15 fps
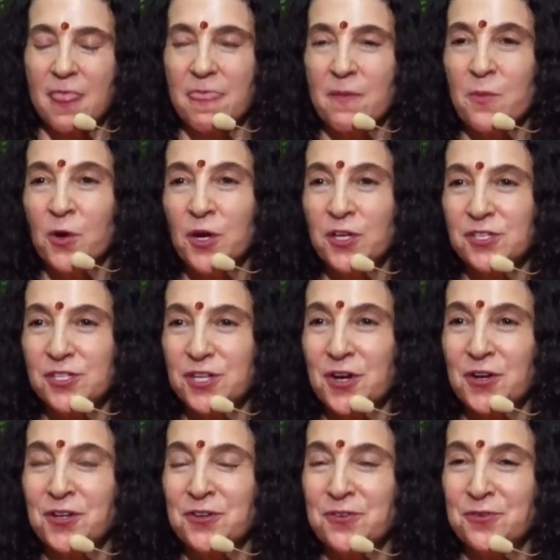The more you
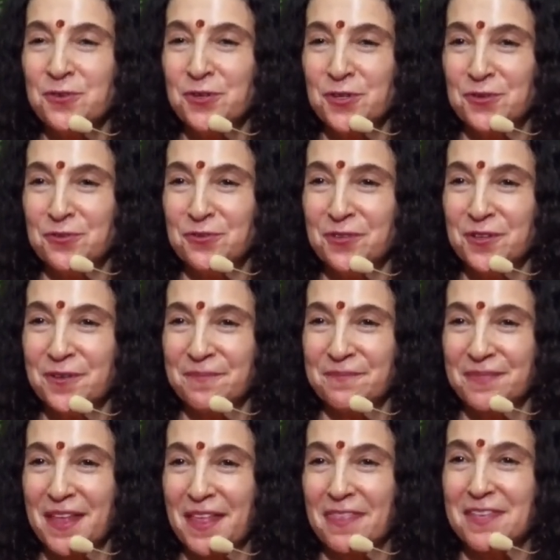start a new groove,
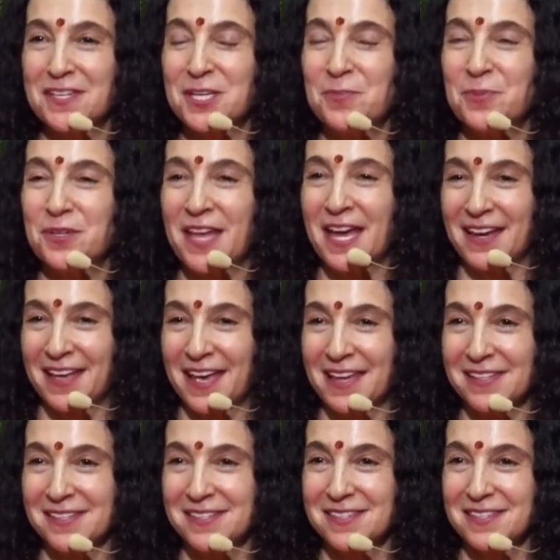the deeper that
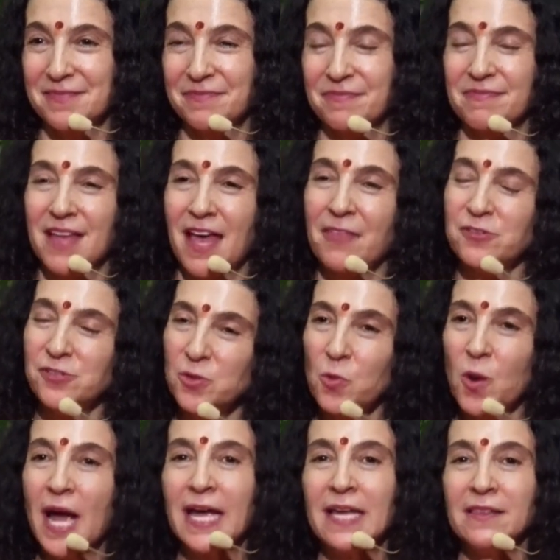gets. And there's a
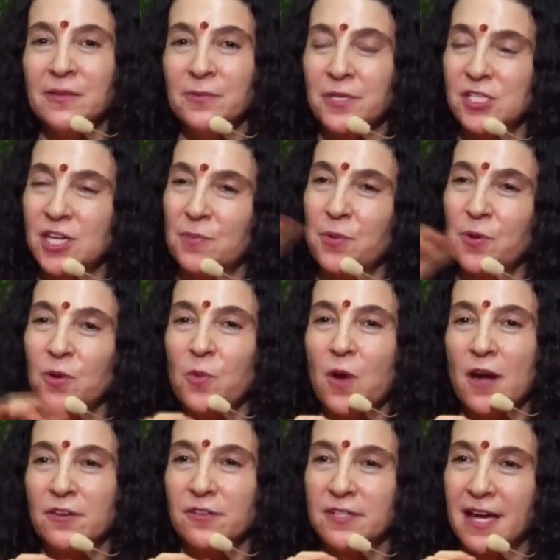while in which I pour
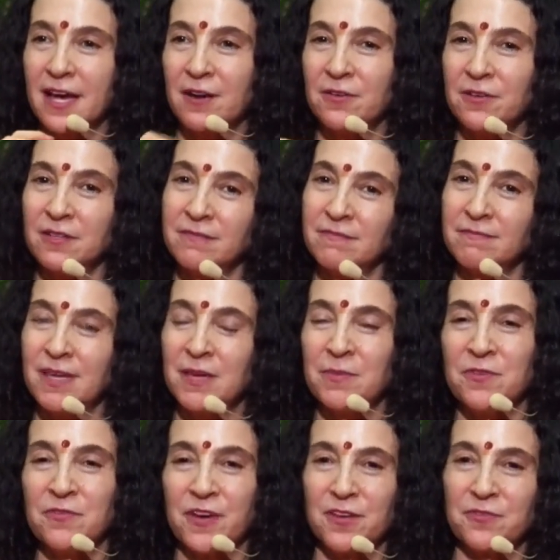water down and
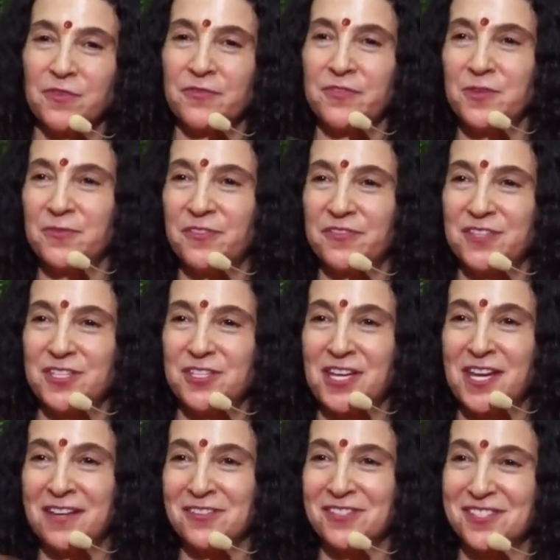maybe you've got a 50-50
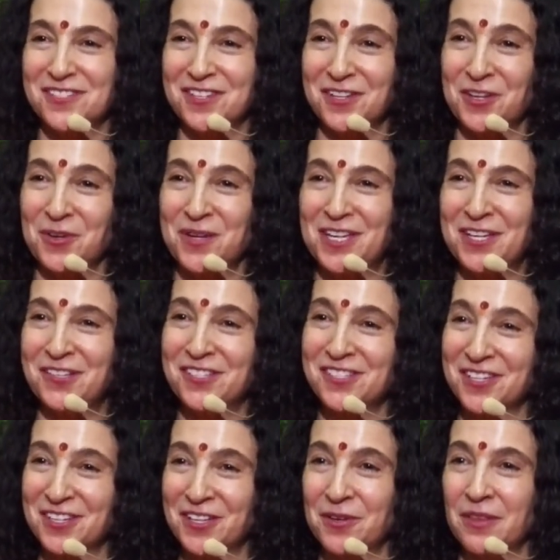chance it's going to go here, it's
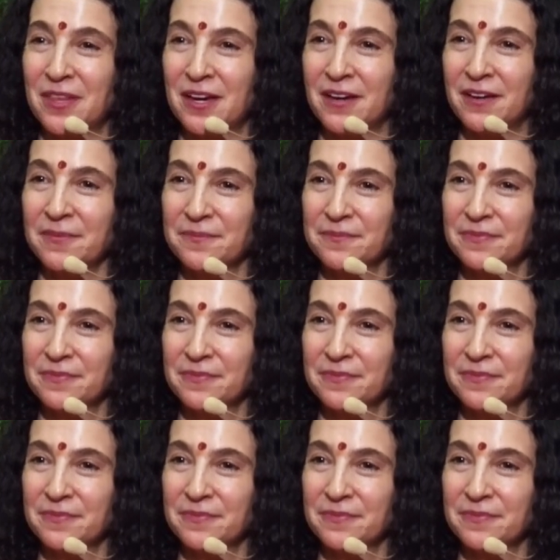going to go there.